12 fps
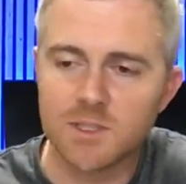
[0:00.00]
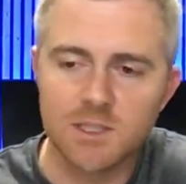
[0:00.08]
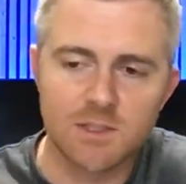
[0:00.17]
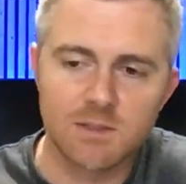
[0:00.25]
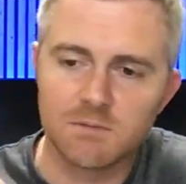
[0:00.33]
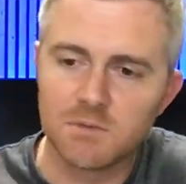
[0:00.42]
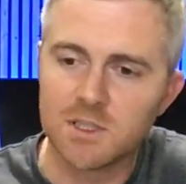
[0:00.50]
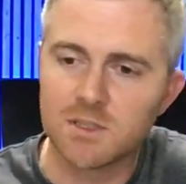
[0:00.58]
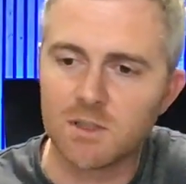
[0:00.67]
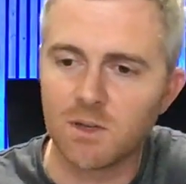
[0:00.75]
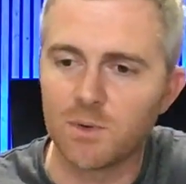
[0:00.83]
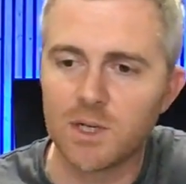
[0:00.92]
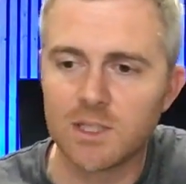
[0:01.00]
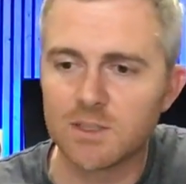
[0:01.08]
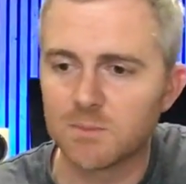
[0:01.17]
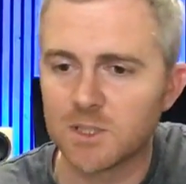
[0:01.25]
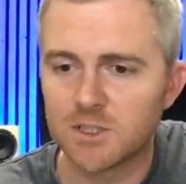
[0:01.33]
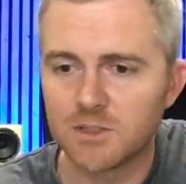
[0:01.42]
Just just start reading as
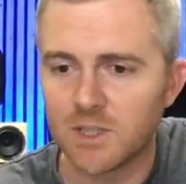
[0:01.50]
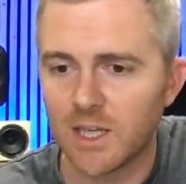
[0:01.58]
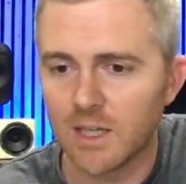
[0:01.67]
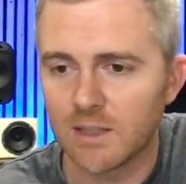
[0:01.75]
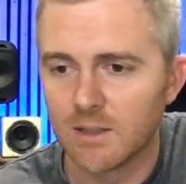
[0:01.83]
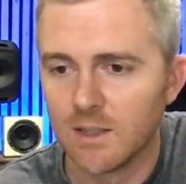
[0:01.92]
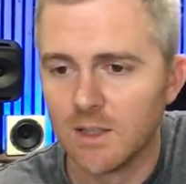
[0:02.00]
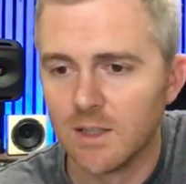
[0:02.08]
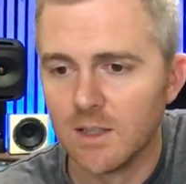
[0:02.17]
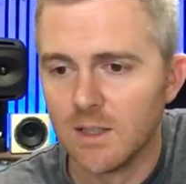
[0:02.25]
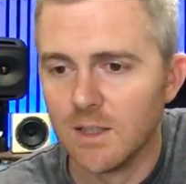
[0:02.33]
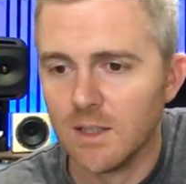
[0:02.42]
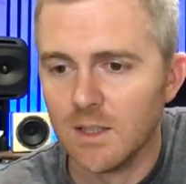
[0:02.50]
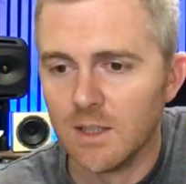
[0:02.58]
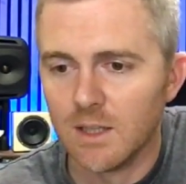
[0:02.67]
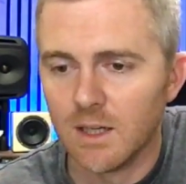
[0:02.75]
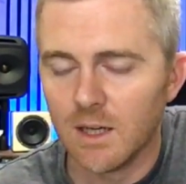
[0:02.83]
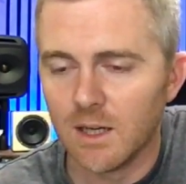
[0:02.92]
much as you can.
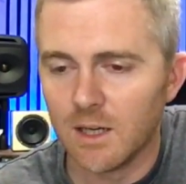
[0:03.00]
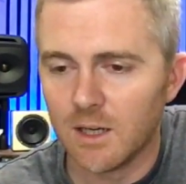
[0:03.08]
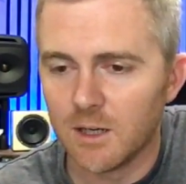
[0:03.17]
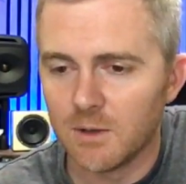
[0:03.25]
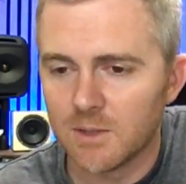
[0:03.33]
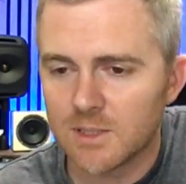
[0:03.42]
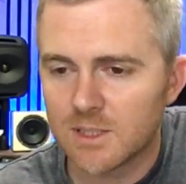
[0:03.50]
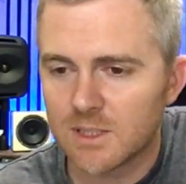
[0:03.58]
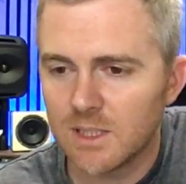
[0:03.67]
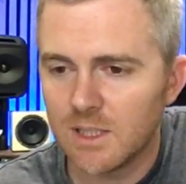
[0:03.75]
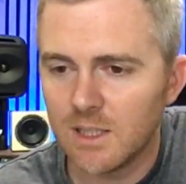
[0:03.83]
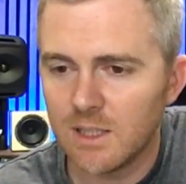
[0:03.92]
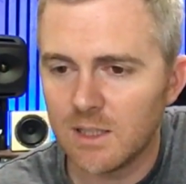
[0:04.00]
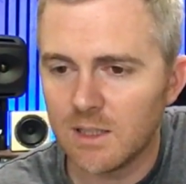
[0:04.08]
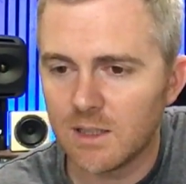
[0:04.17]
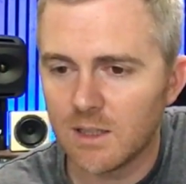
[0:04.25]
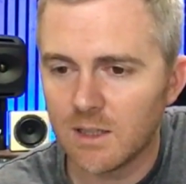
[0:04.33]
Uh, let's see.